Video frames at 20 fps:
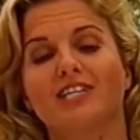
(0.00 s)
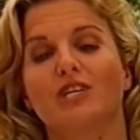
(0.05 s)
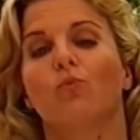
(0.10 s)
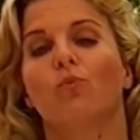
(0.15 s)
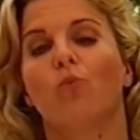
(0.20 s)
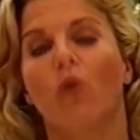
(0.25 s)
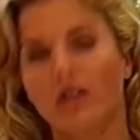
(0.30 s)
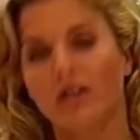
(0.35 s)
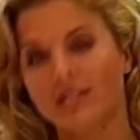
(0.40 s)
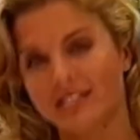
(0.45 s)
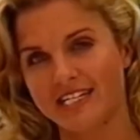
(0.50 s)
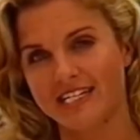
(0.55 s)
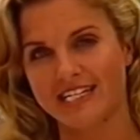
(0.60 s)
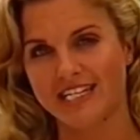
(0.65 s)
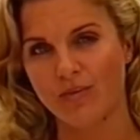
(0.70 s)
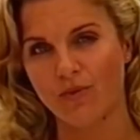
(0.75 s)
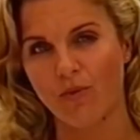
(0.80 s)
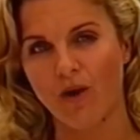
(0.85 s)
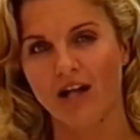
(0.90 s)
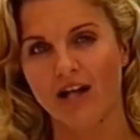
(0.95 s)
a Walt Disney
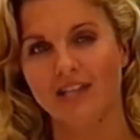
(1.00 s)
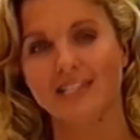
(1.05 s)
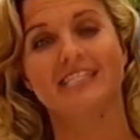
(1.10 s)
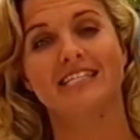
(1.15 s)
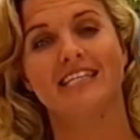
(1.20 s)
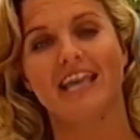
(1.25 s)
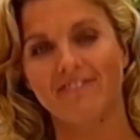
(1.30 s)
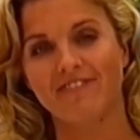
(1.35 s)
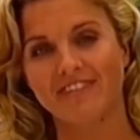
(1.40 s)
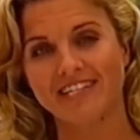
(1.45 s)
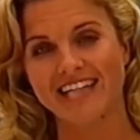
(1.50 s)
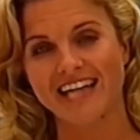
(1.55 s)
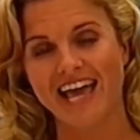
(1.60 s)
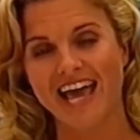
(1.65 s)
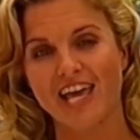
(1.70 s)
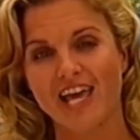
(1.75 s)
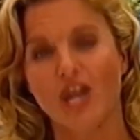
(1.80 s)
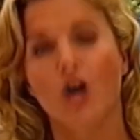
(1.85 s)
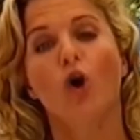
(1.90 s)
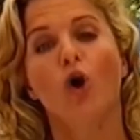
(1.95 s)
World
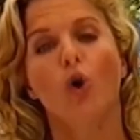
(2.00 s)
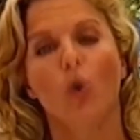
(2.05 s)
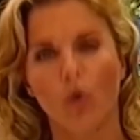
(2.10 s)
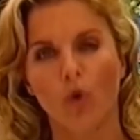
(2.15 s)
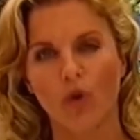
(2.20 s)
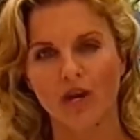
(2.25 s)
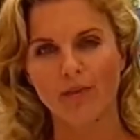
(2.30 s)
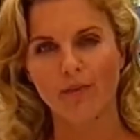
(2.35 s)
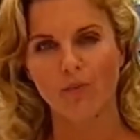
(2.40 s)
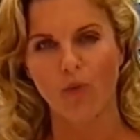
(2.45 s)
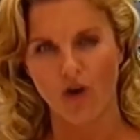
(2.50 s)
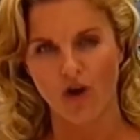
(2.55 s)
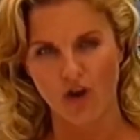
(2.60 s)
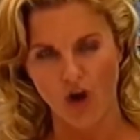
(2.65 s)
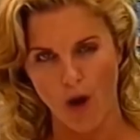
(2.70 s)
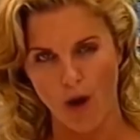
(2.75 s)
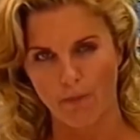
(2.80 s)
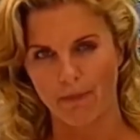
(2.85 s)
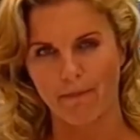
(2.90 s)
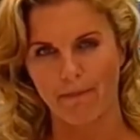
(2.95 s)
seven-day all-in-one
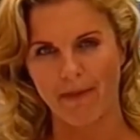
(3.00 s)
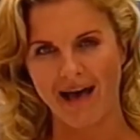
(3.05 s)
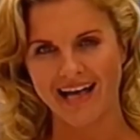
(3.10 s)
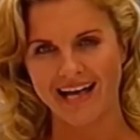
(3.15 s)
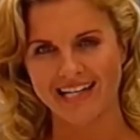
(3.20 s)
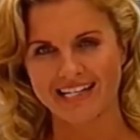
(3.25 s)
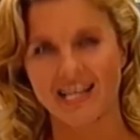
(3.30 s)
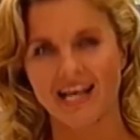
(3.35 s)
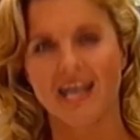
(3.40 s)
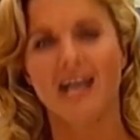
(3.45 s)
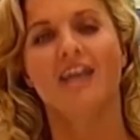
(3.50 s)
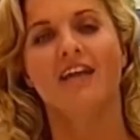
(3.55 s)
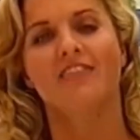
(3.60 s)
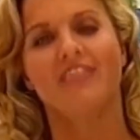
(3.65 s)
hopper pass.